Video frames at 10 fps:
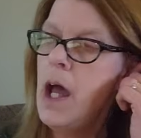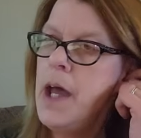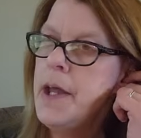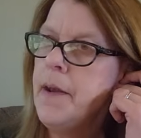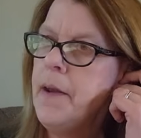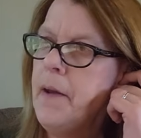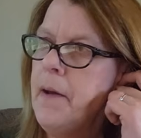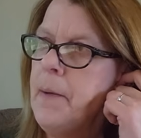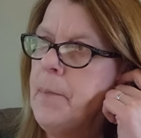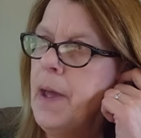and
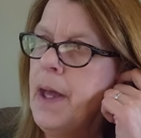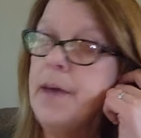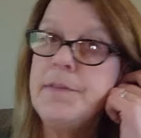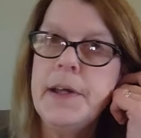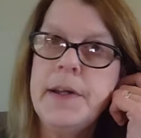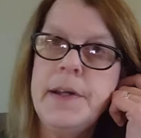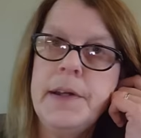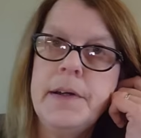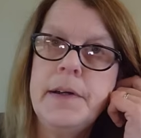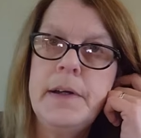I have done
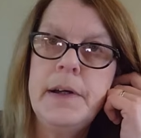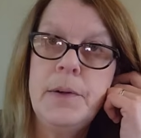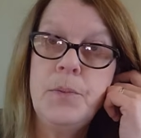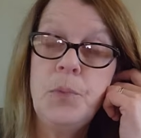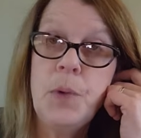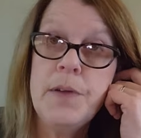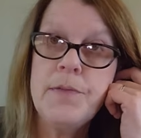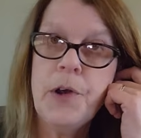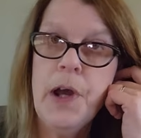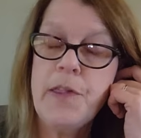one of
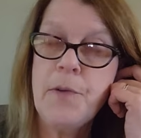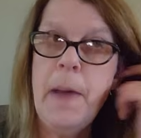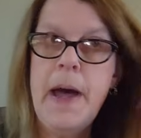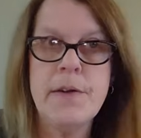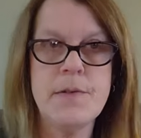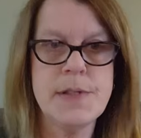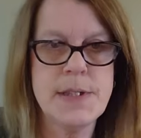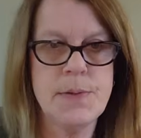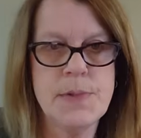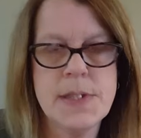her other patterns.
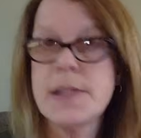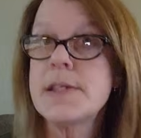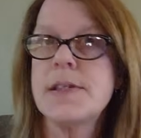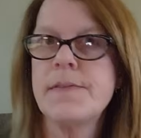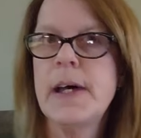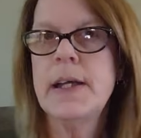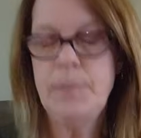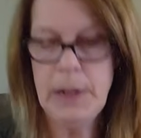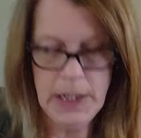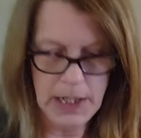It was the Savant
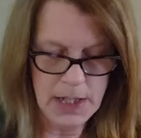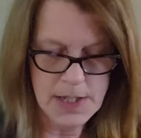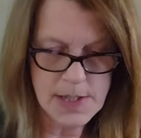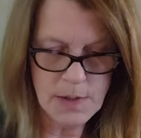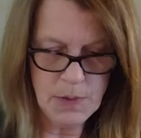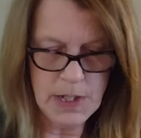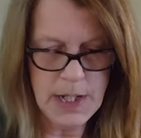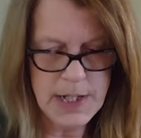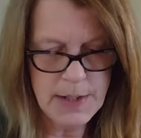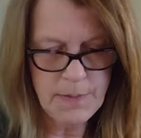Beanie is the one
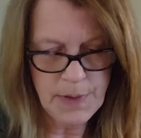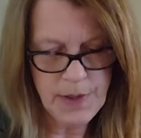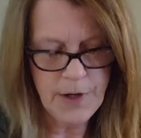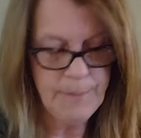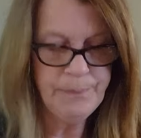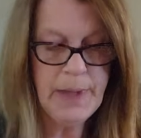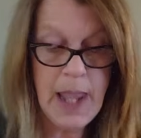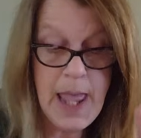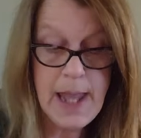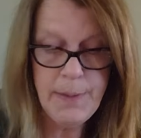I did with her.
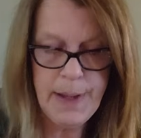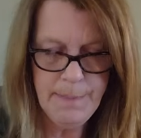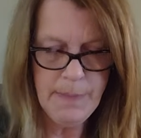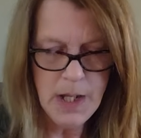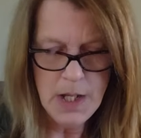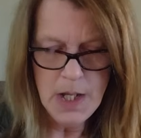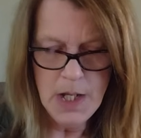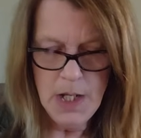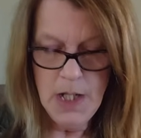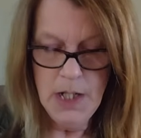Anyway,
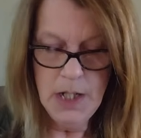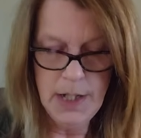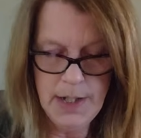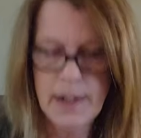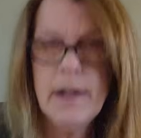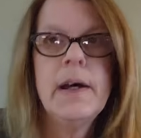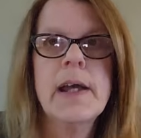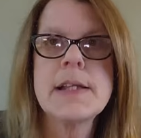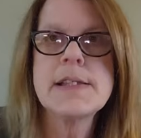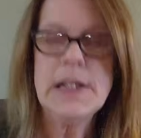I
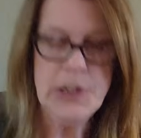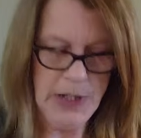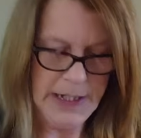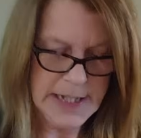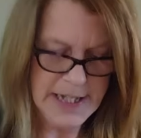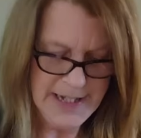got sidetracked.